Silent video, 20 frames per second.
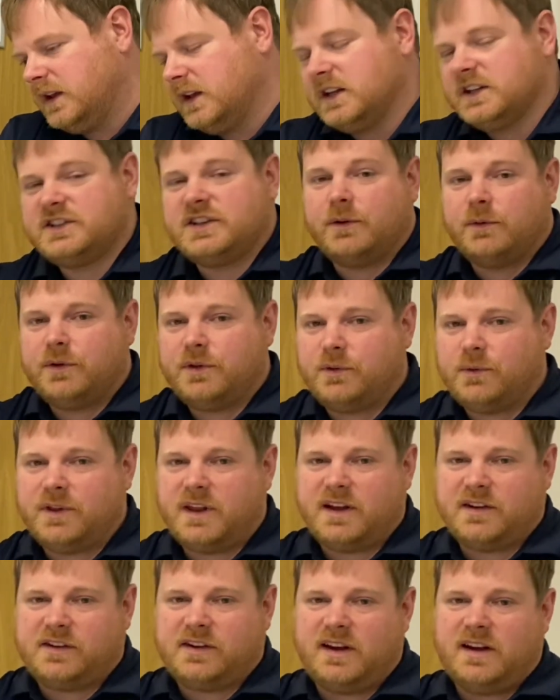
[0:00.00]
So with all
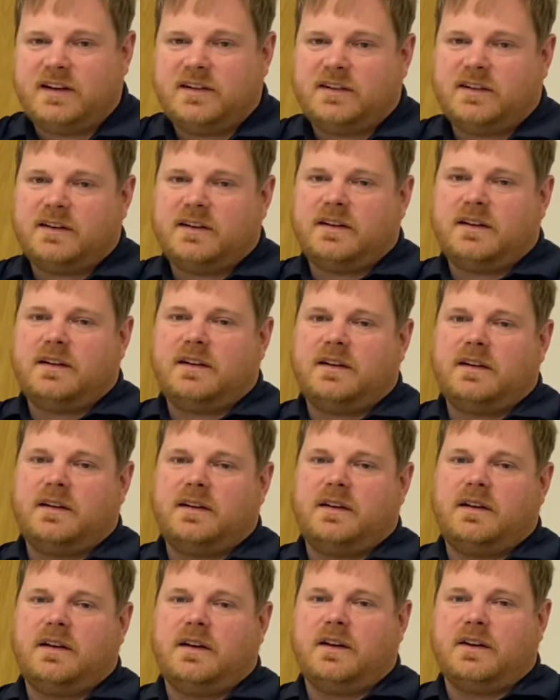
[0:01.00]
that said,
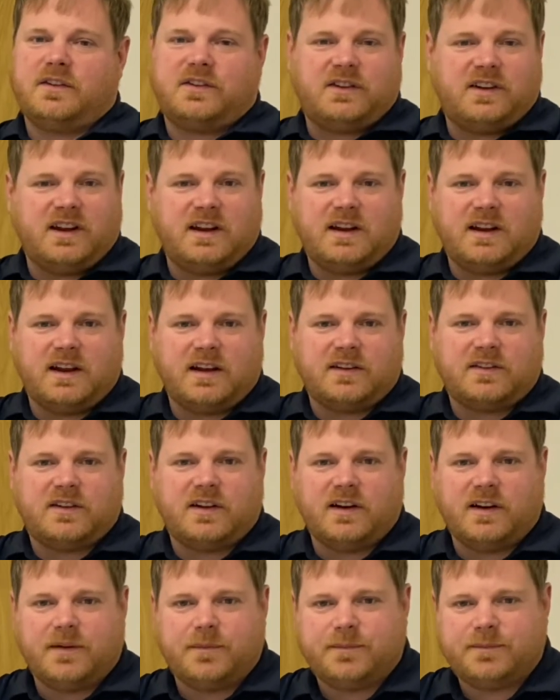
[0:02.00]
I'll see you next
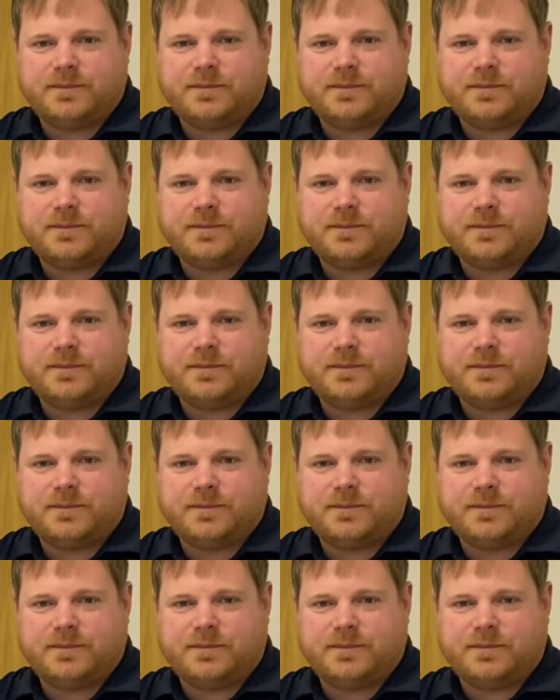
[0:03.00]
time.